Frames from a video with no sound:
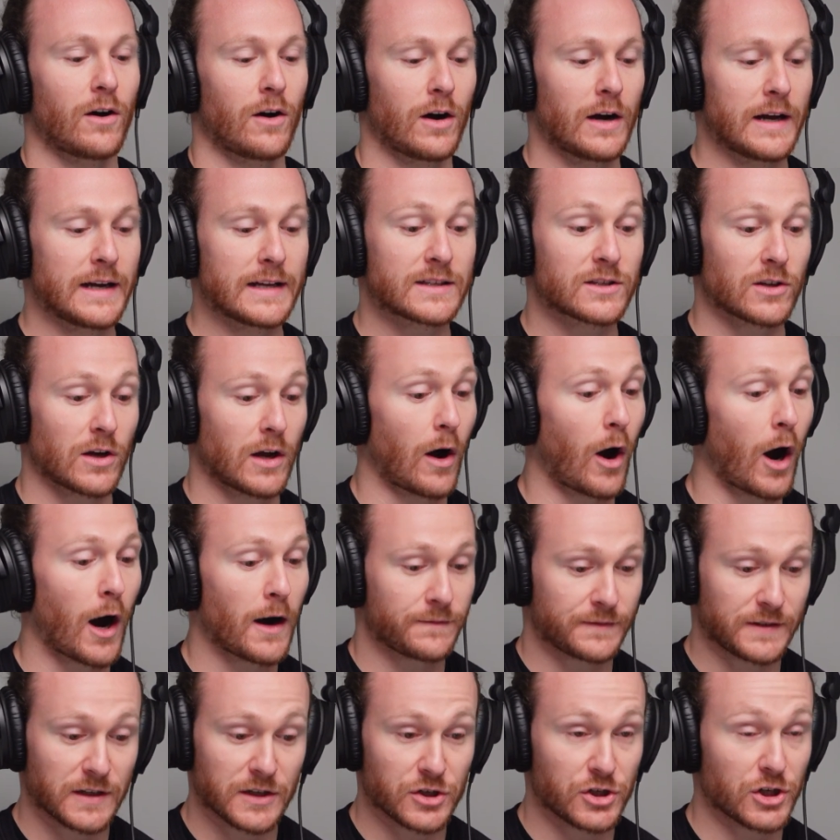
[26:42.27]
it's
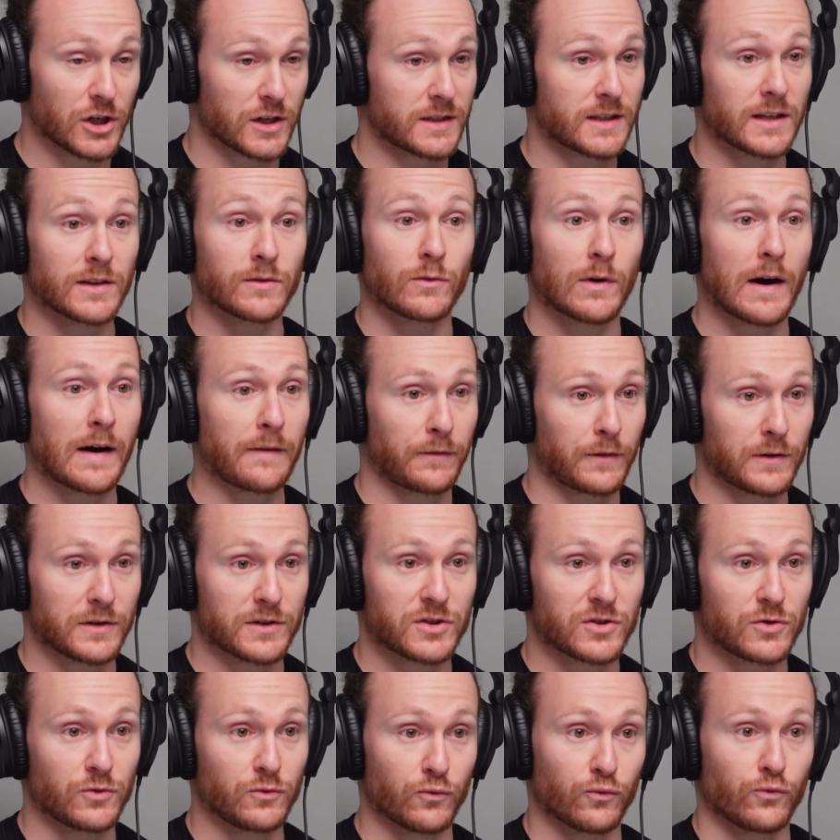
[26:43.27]
often just in
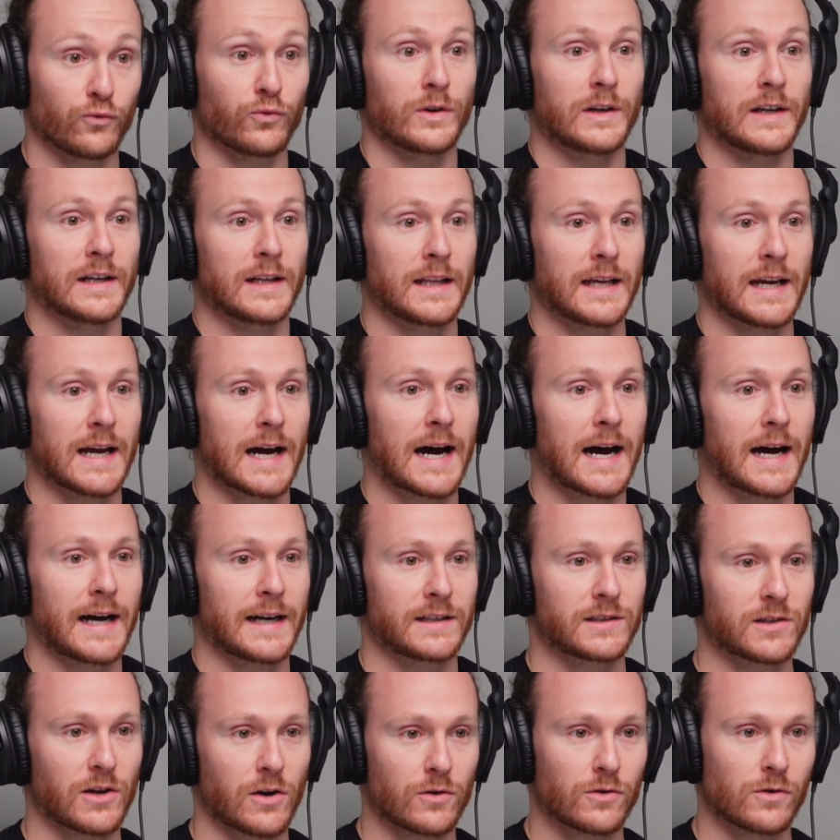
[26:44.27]
reference to really high
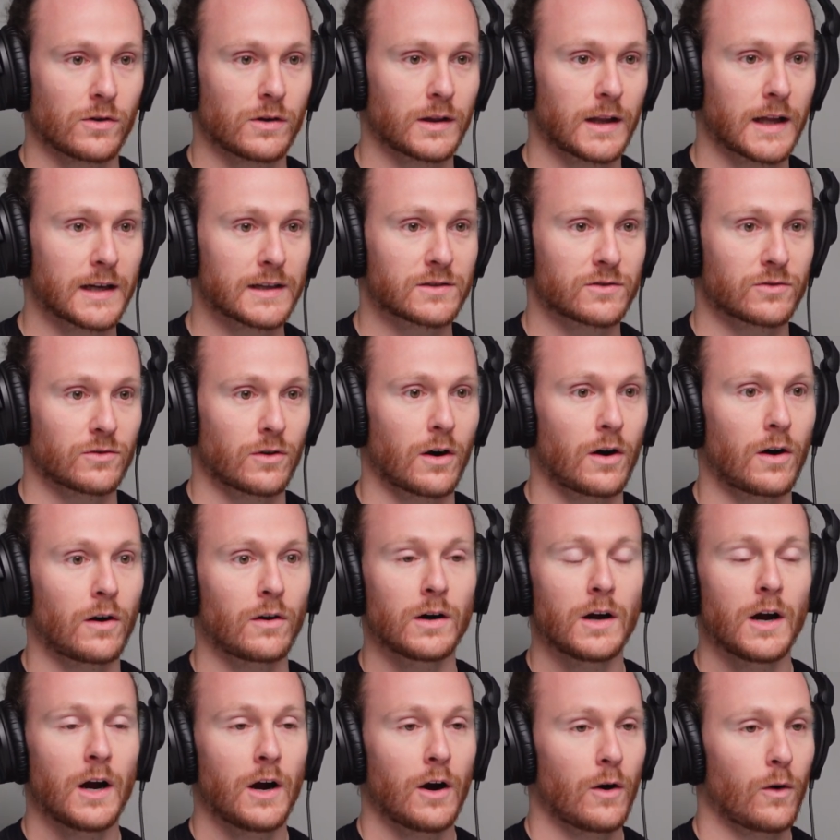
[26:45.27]
total
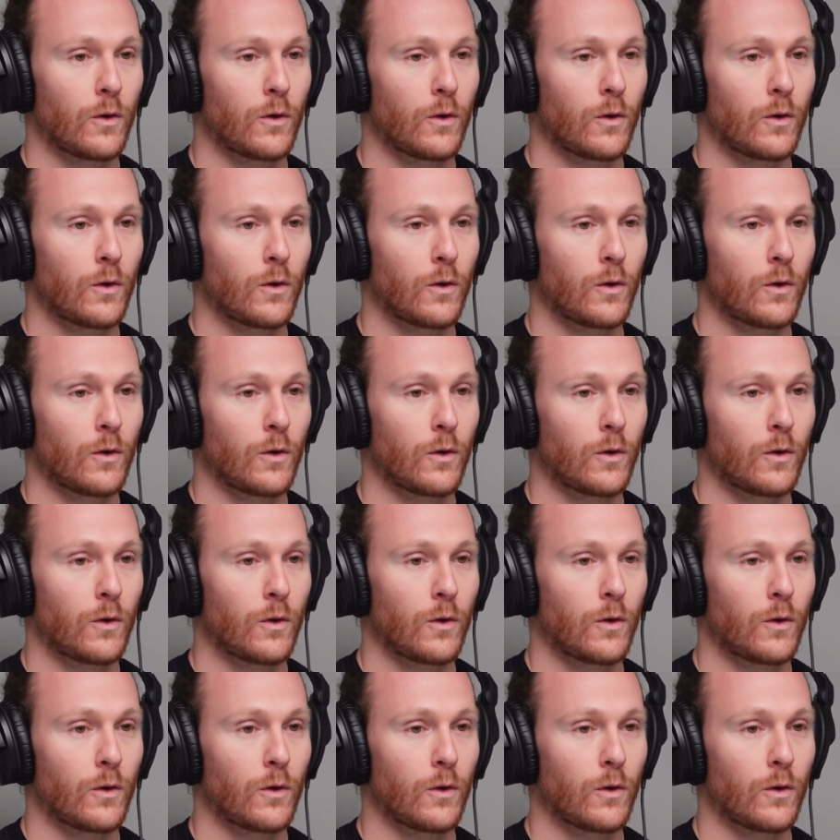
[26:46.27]
cholesterol